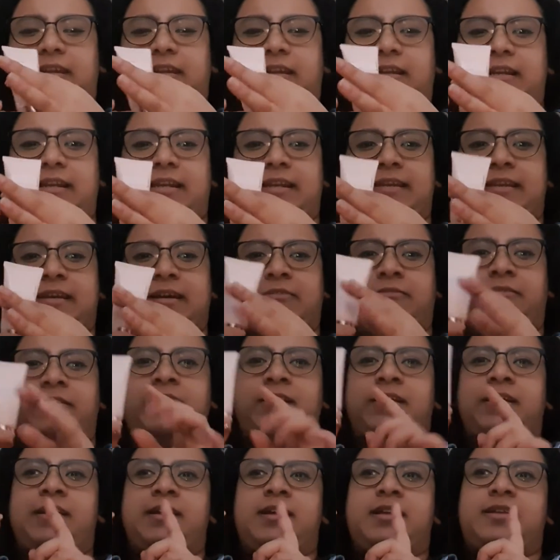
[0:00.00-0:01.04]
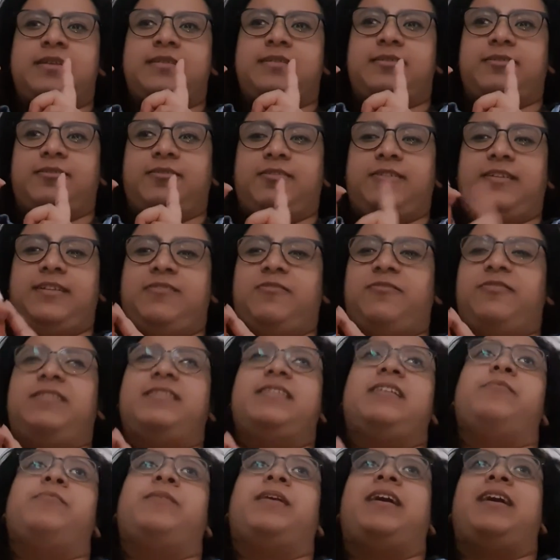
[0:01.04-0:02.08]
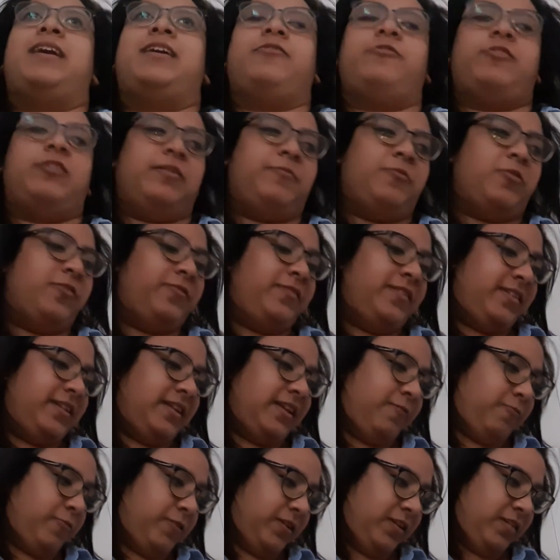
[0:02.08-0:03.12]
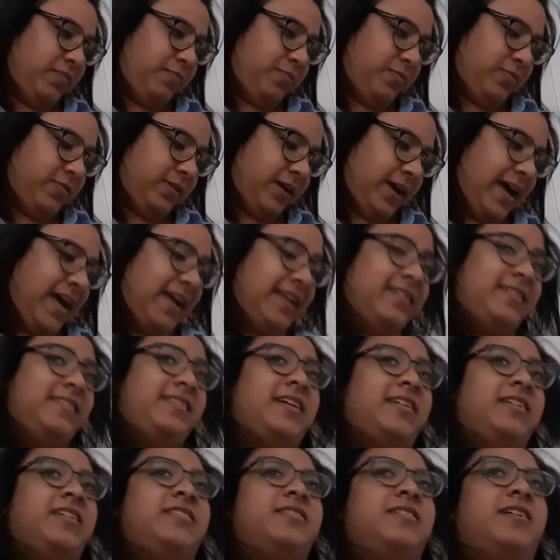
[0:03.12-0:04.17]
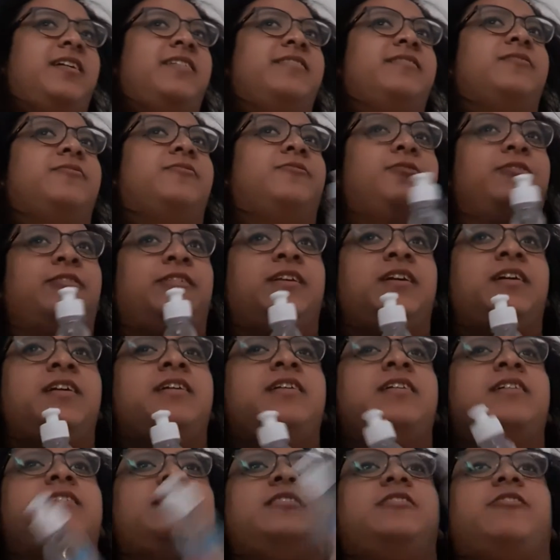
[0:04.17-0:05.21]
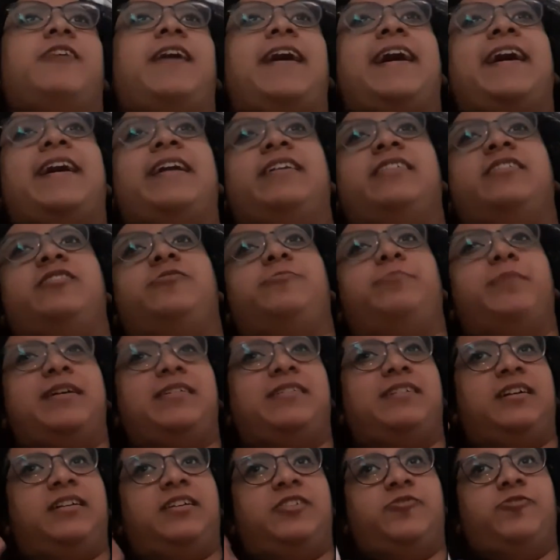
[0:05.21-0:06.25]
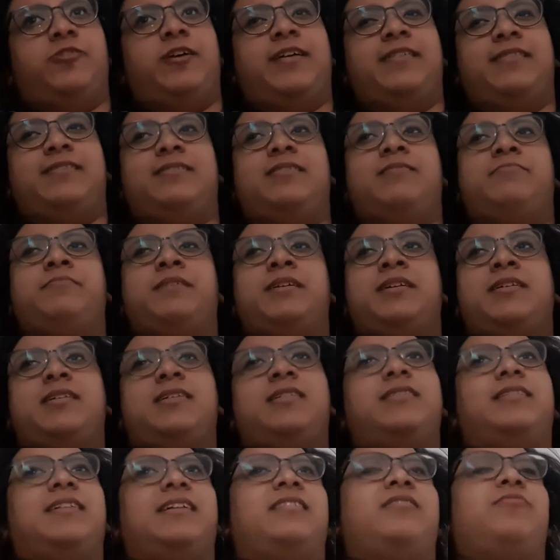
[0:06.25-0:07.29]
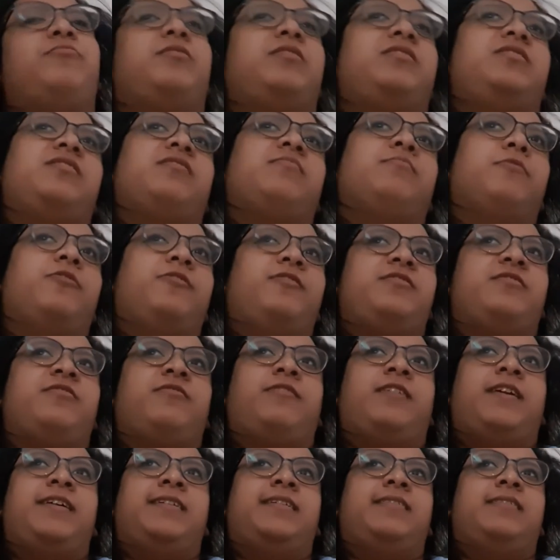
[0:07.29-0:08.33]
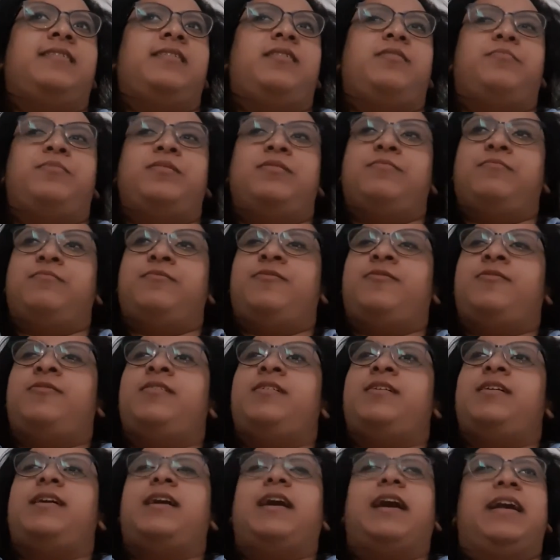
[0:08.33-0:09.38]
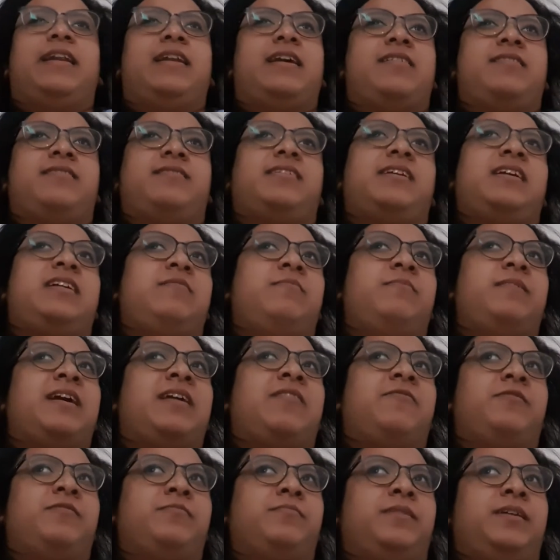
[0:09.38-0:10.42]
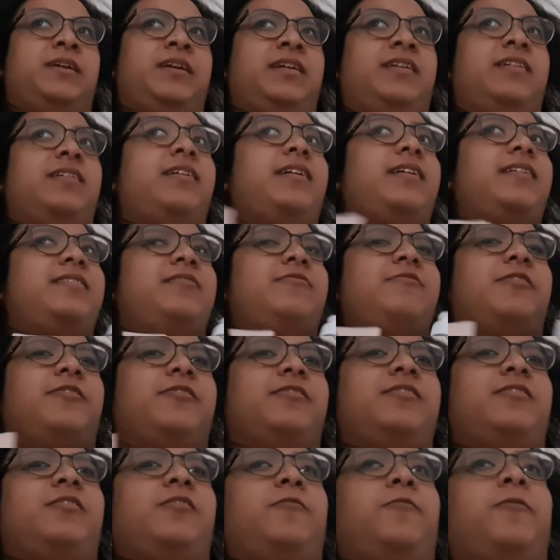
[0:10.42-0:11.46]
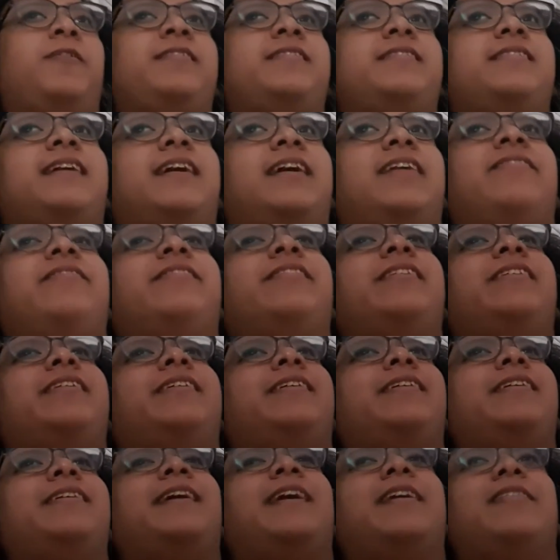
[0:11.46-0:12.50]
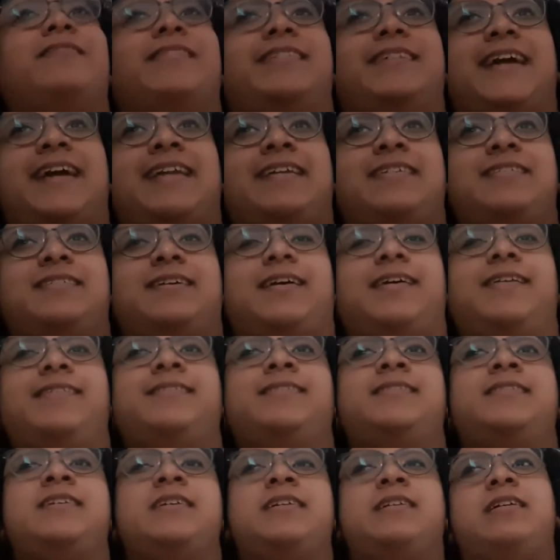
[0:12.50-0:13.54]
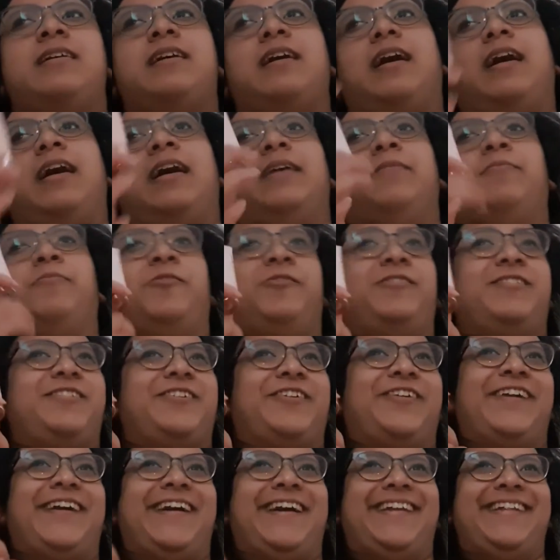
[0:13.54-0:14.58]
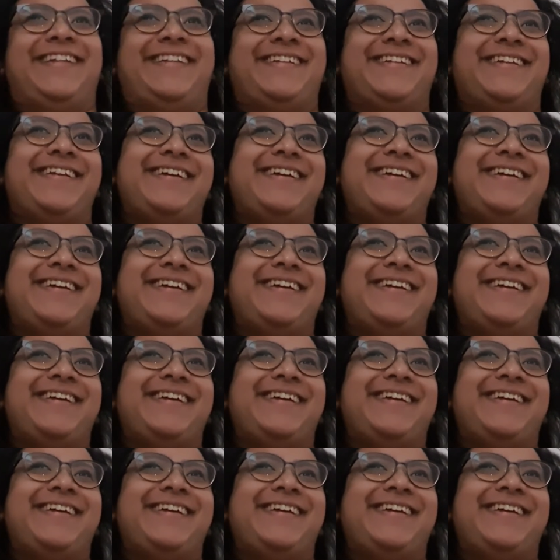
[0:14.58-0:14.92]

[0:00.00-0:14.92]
cleared out. So it's obviously my hand cream. Obviously when you put hand sanitizer on, your hand basically dries up. This one just moisturizes it a bit more, and I just keep that with me as well. So once I've sanitized, I moisturize.